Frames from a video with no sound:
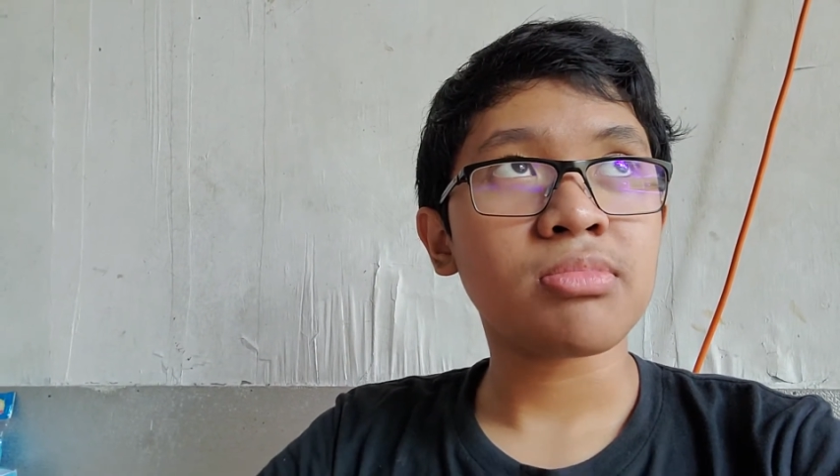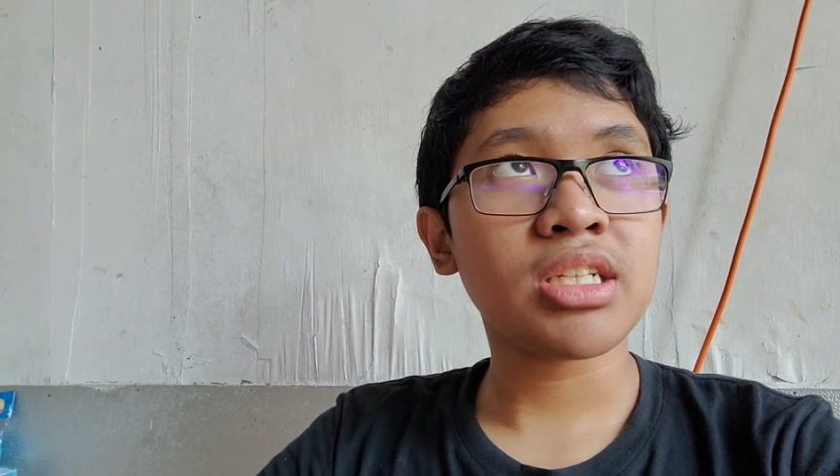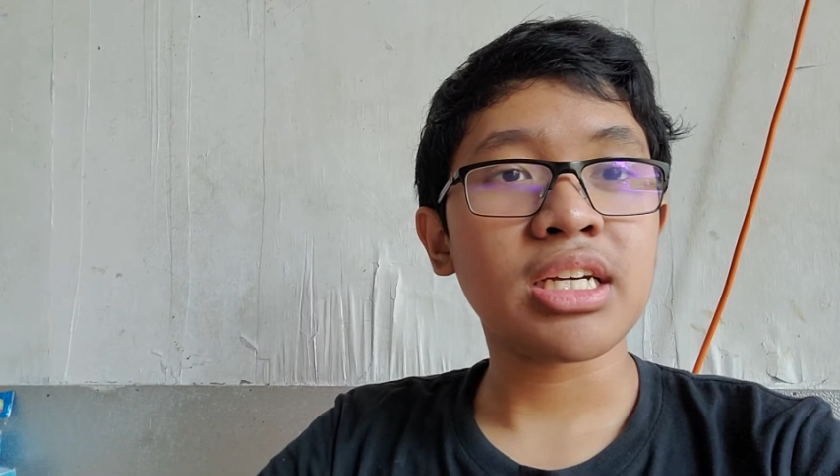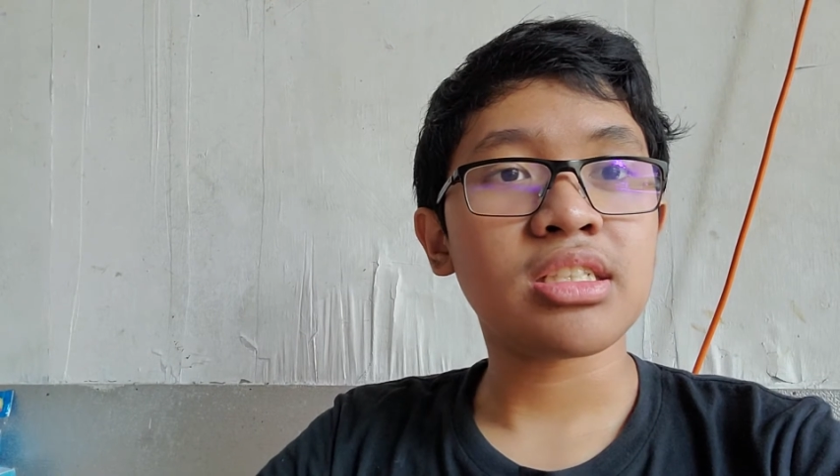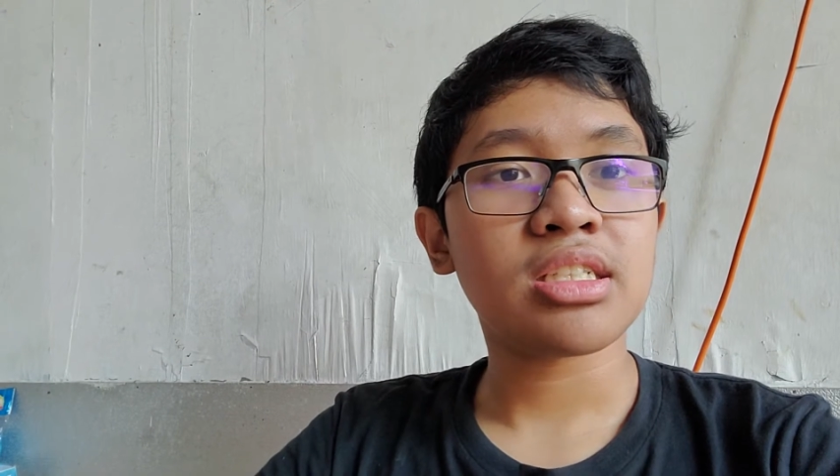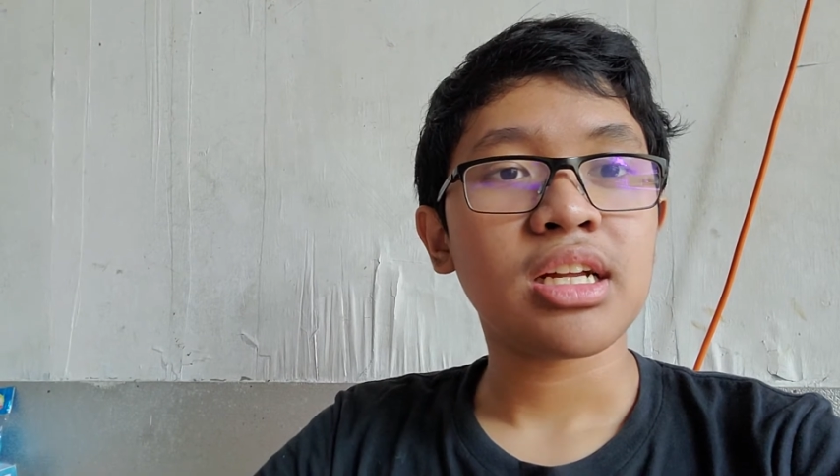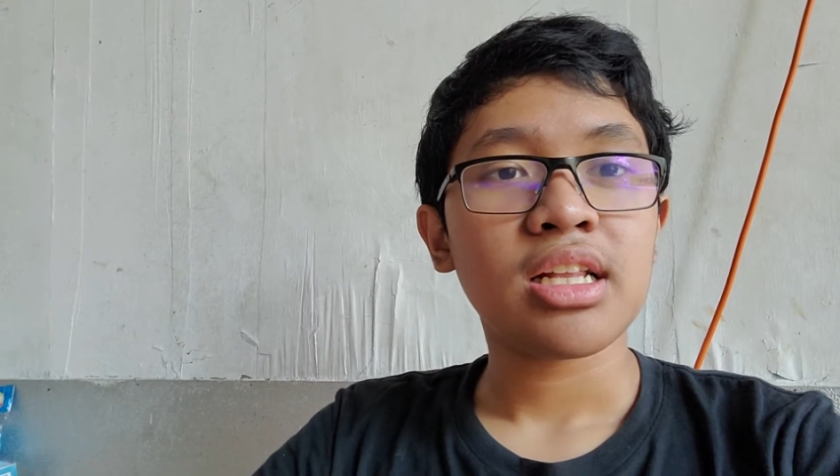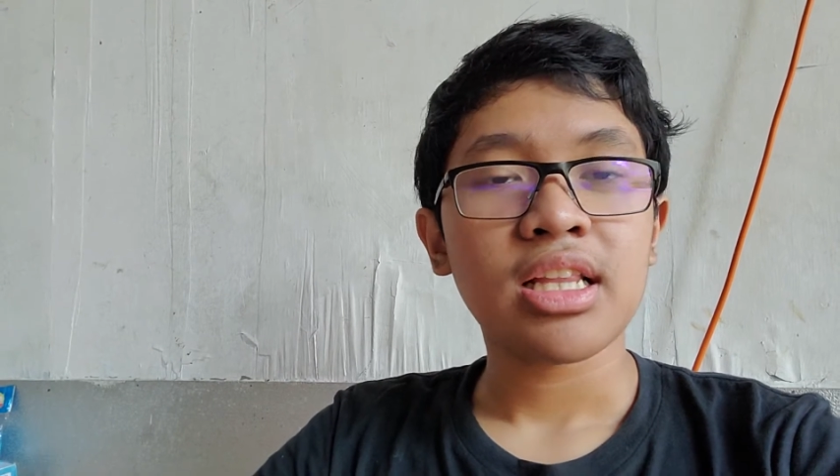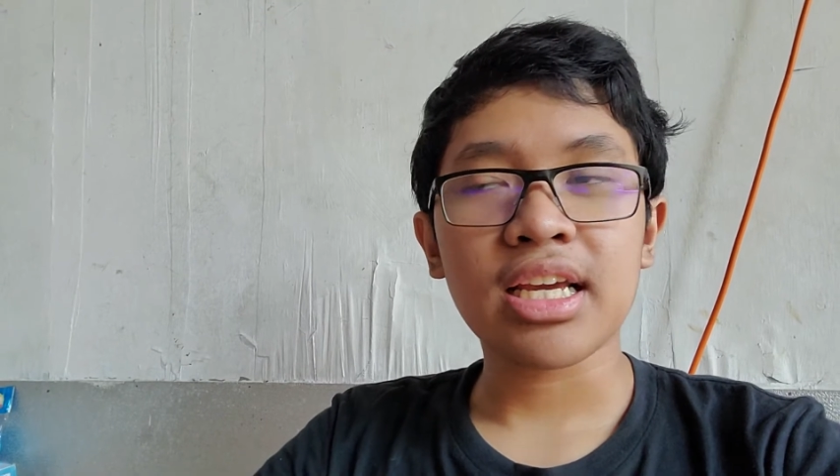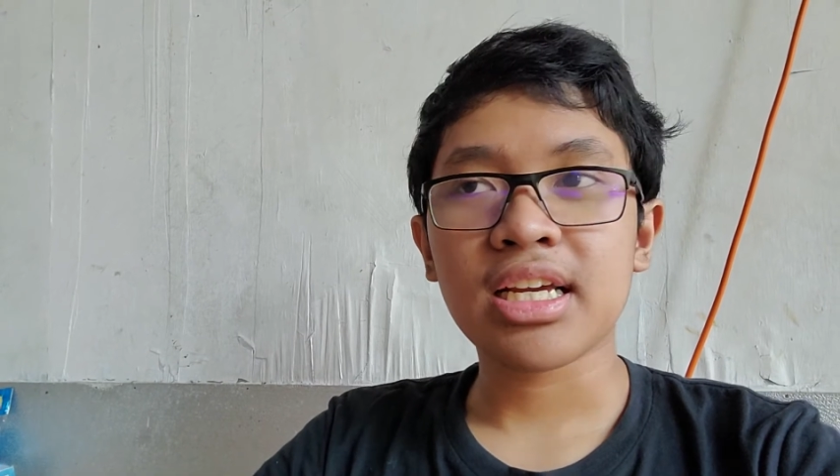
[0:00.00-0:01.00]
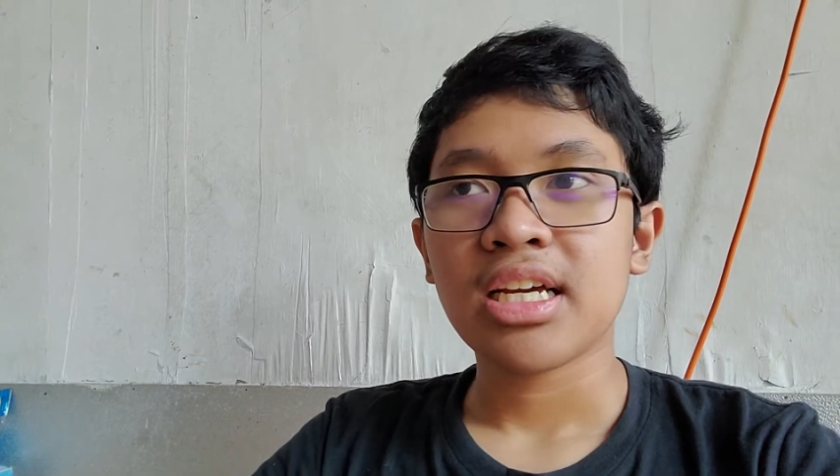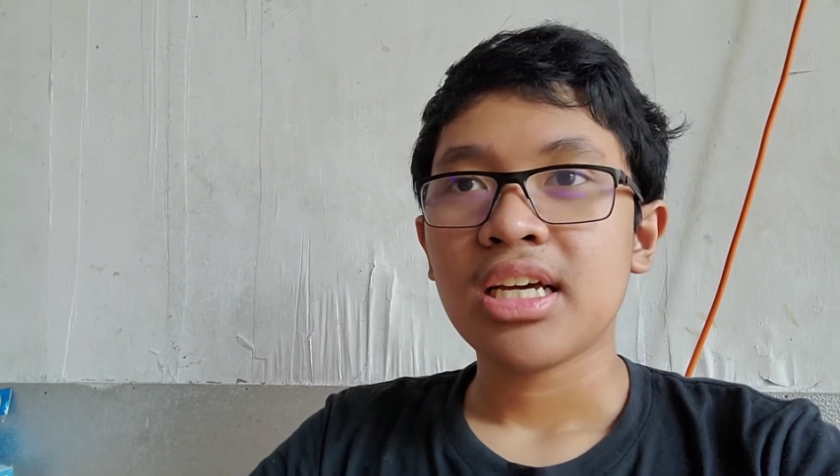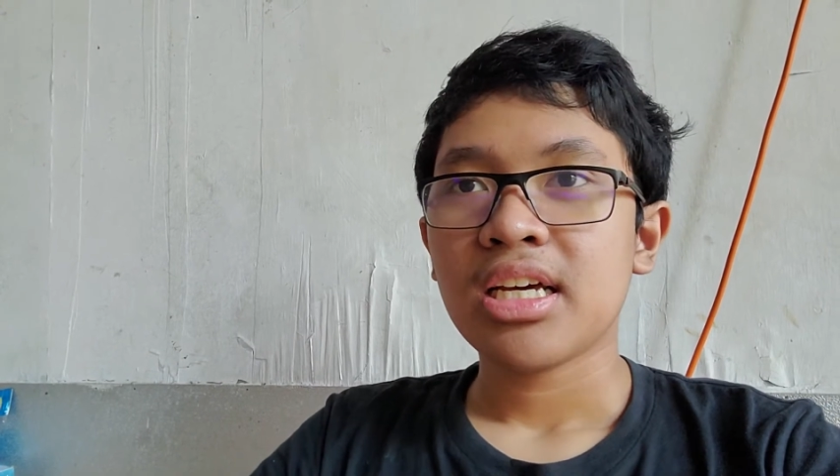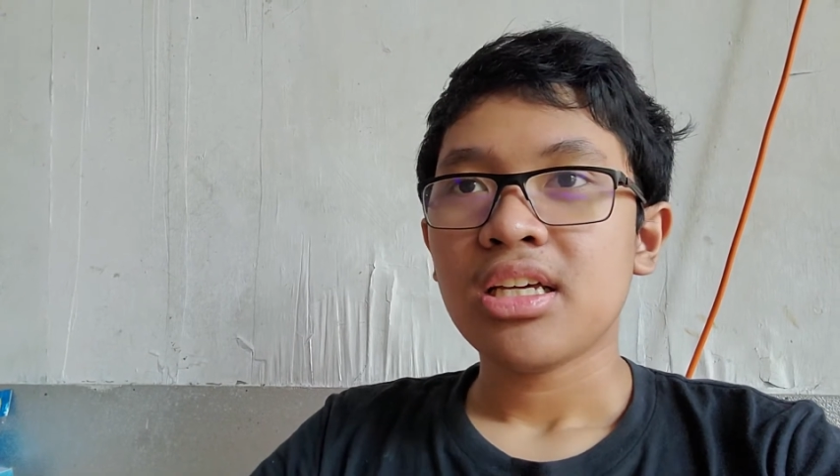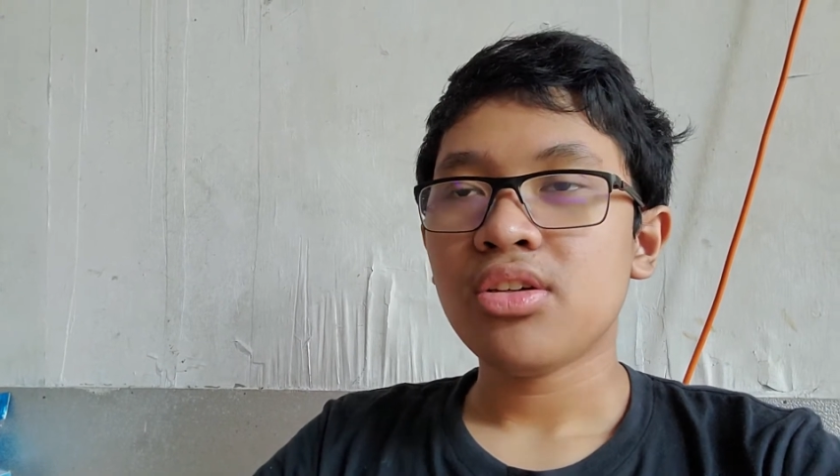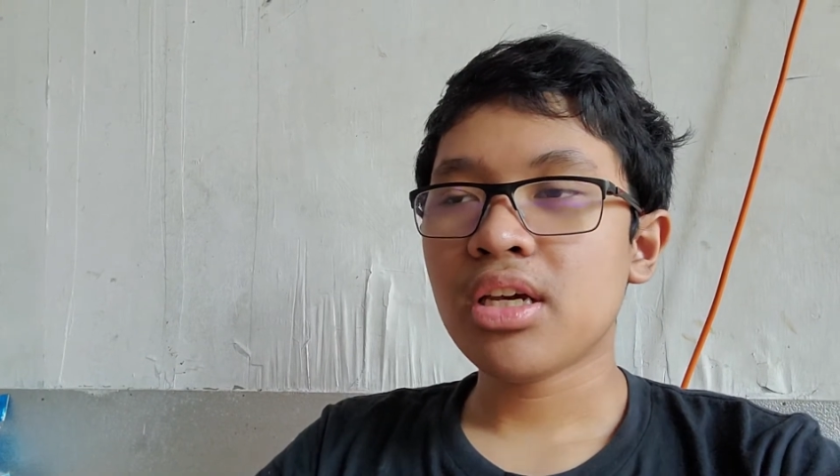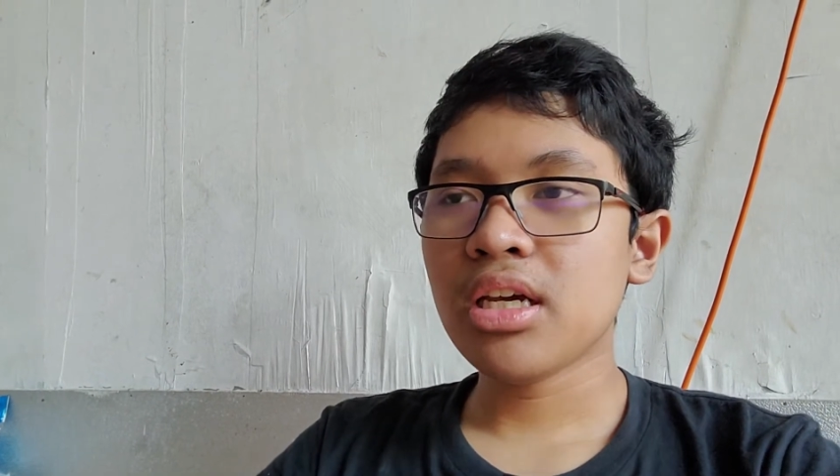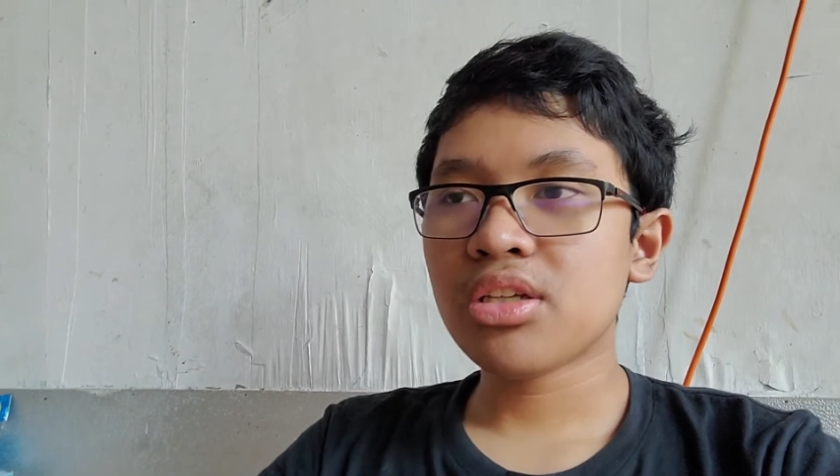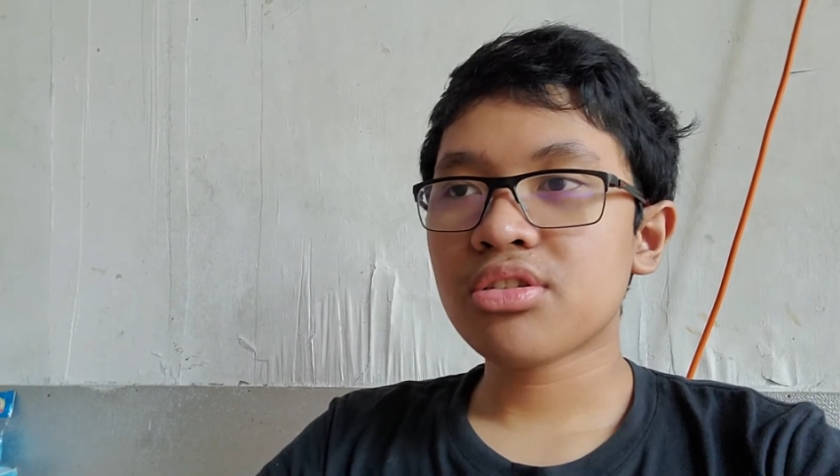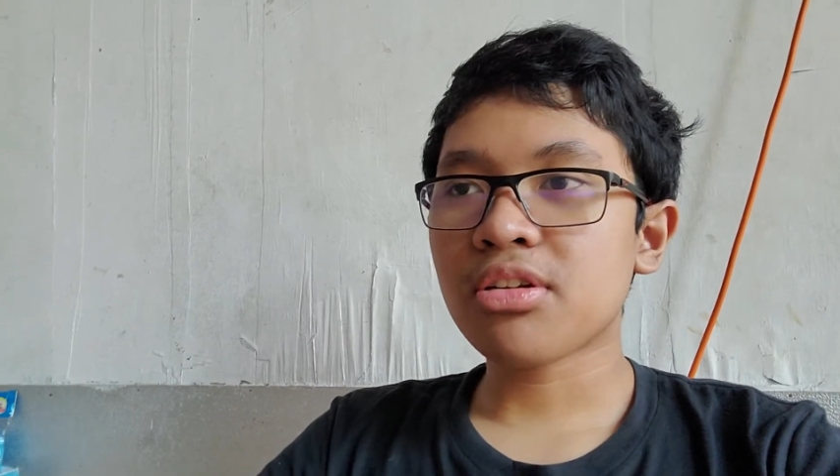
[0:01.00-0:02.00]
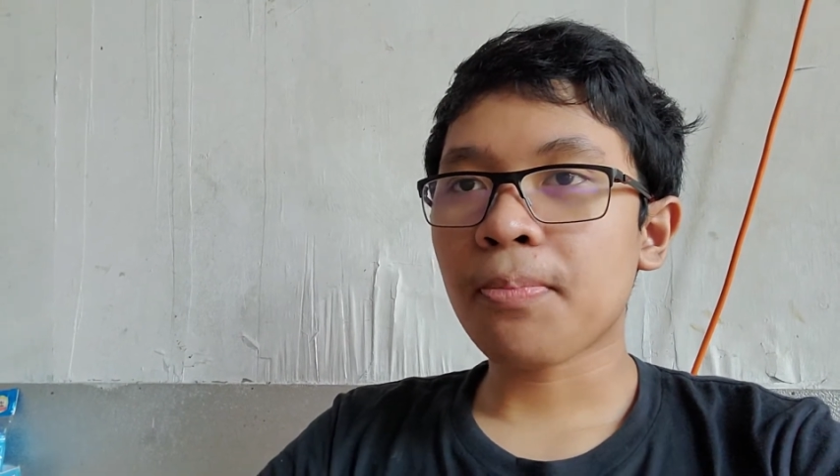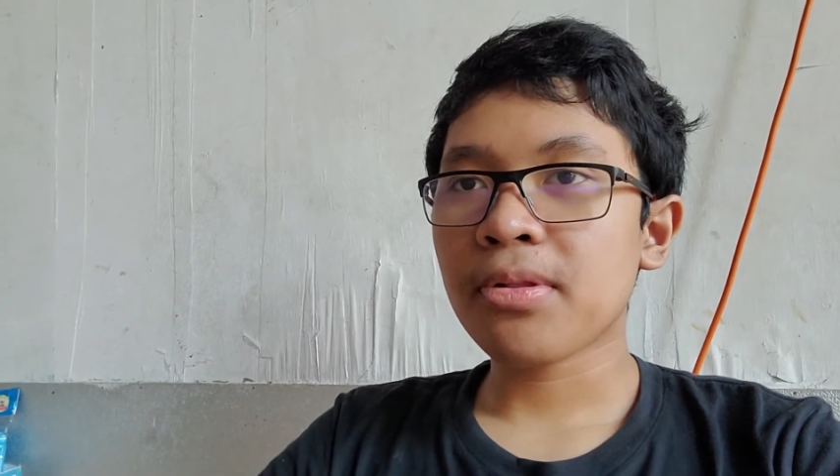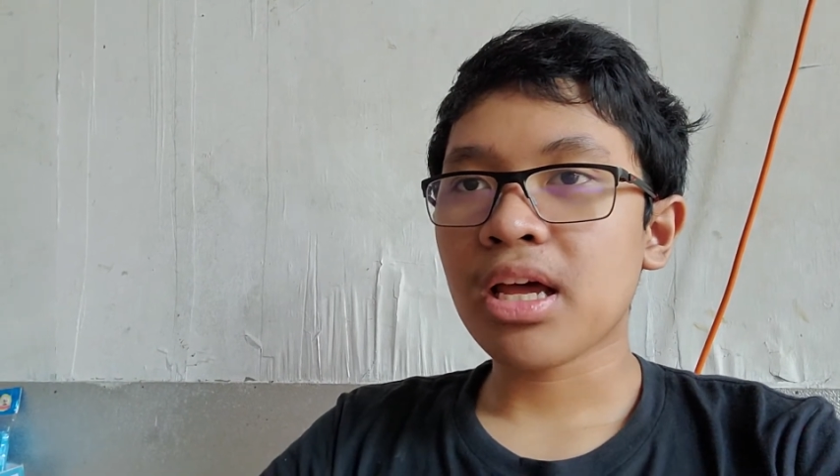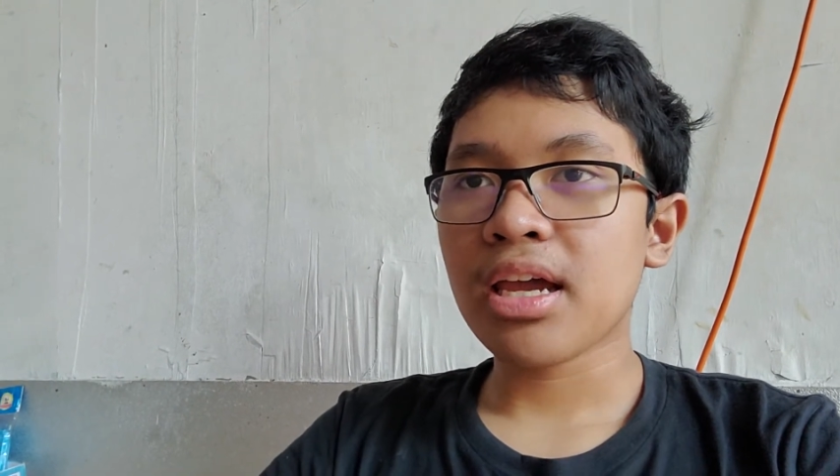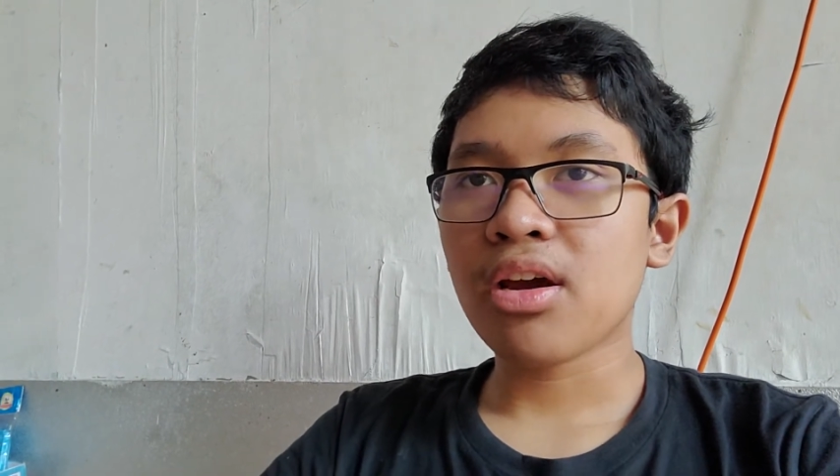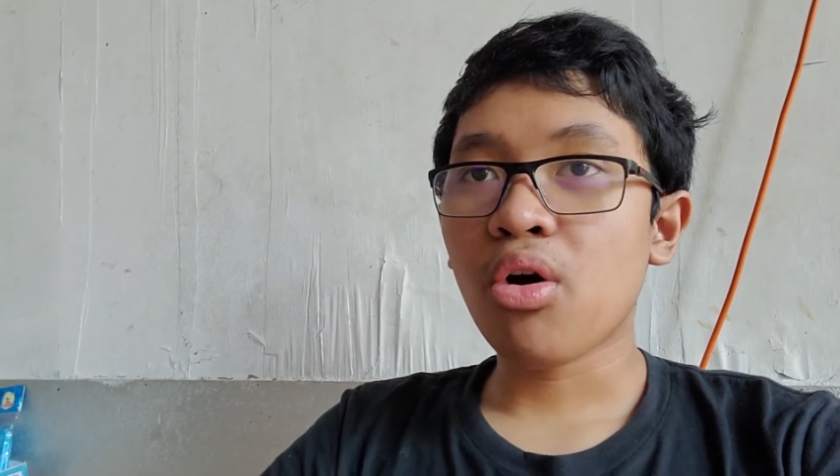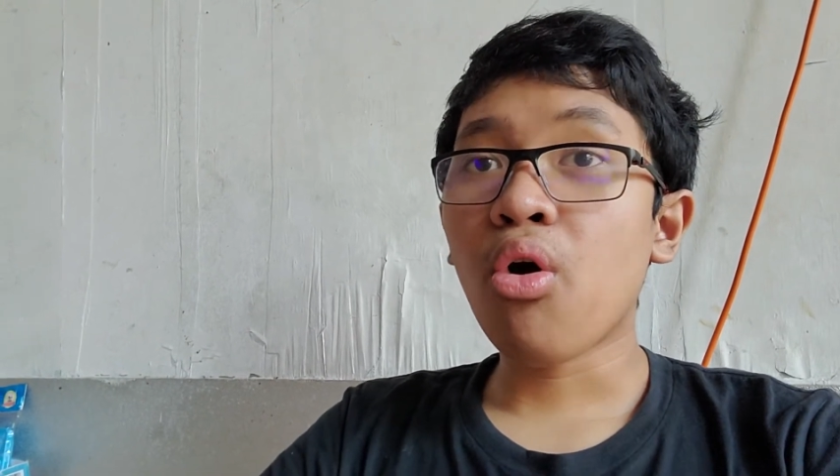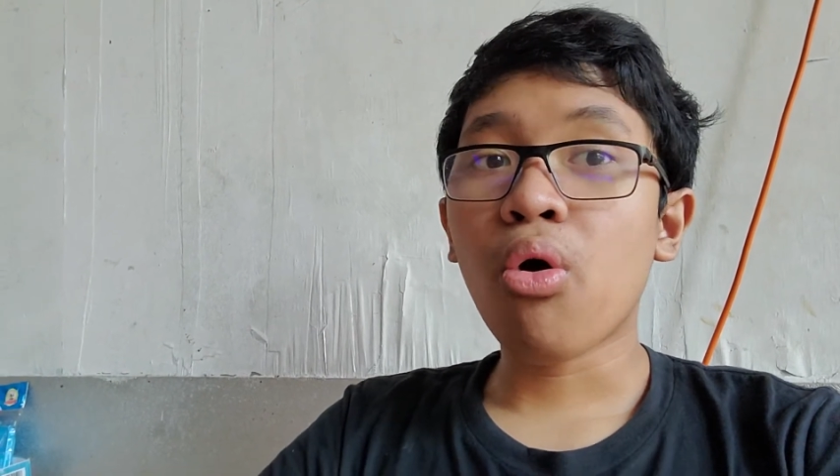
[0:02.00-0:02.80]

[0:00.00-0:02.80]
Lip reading: Besides, like, you can't just apply